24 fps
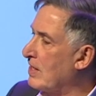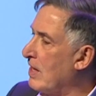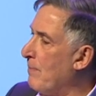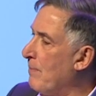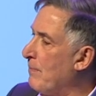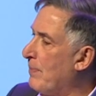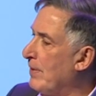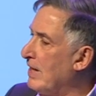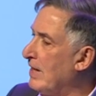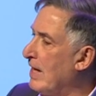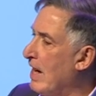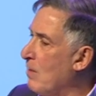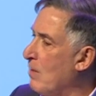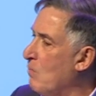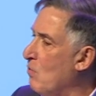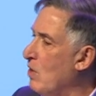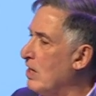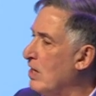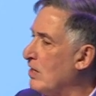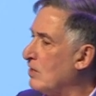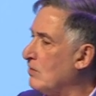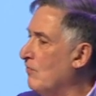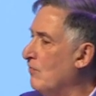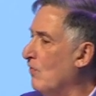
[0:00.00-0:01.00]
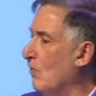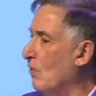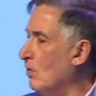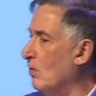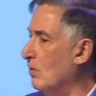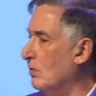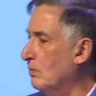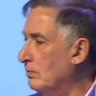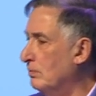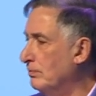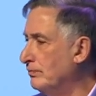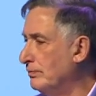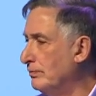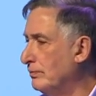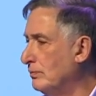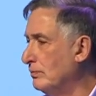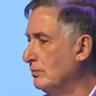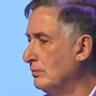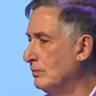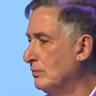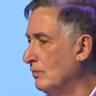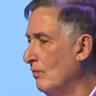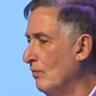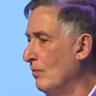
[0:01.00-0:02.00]
company I worked for.
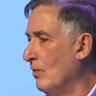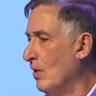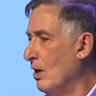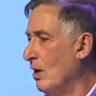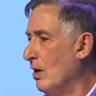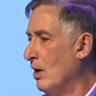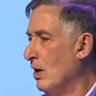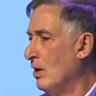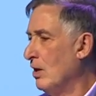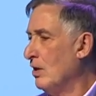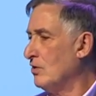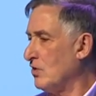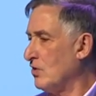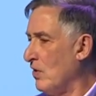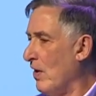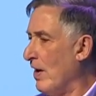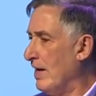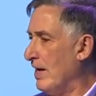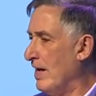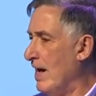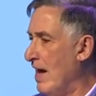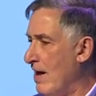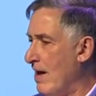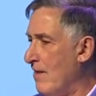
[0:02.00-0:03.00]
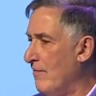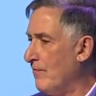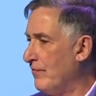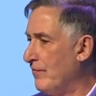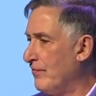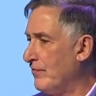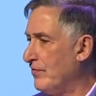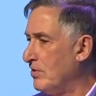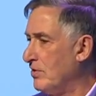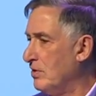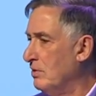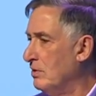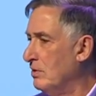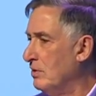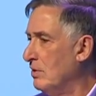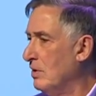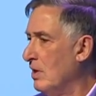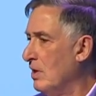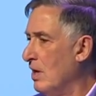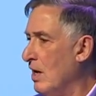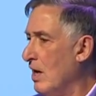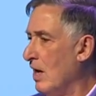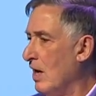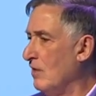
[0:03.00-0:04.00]
So I left
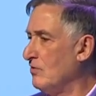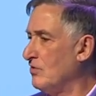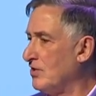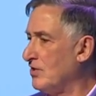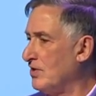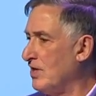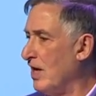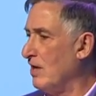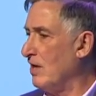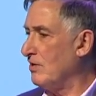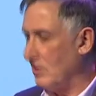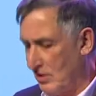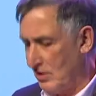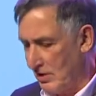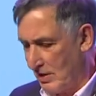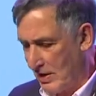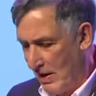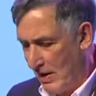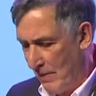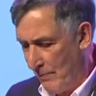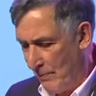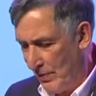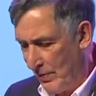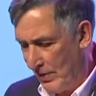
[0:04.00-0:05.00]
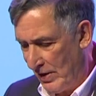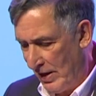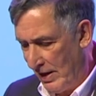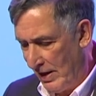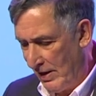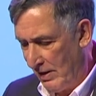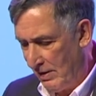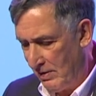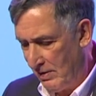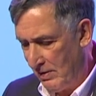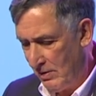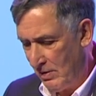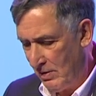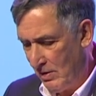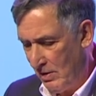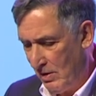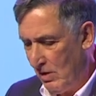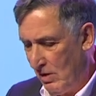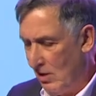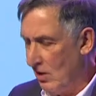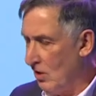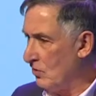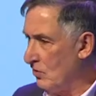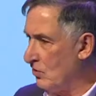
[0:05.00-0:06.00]
and started a company
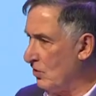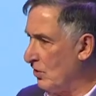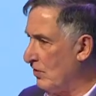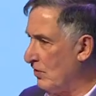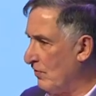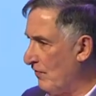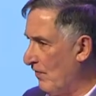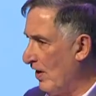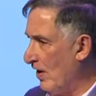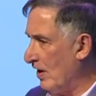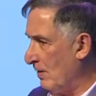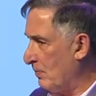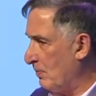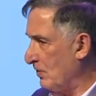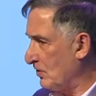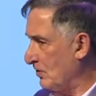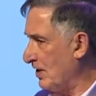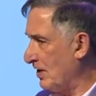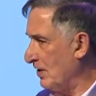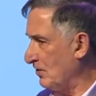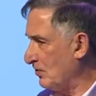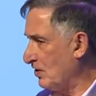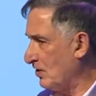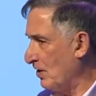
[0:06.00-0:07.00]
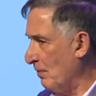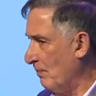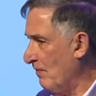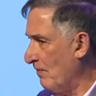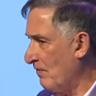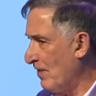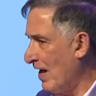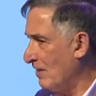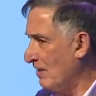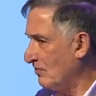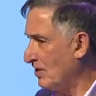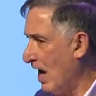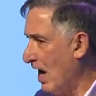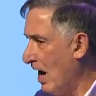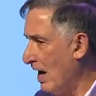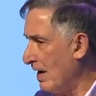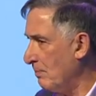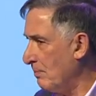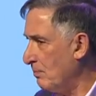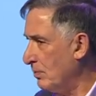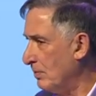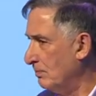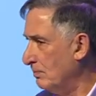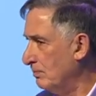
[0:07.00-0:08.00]
to develop a system of that
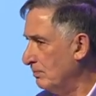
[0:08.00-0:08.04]
type.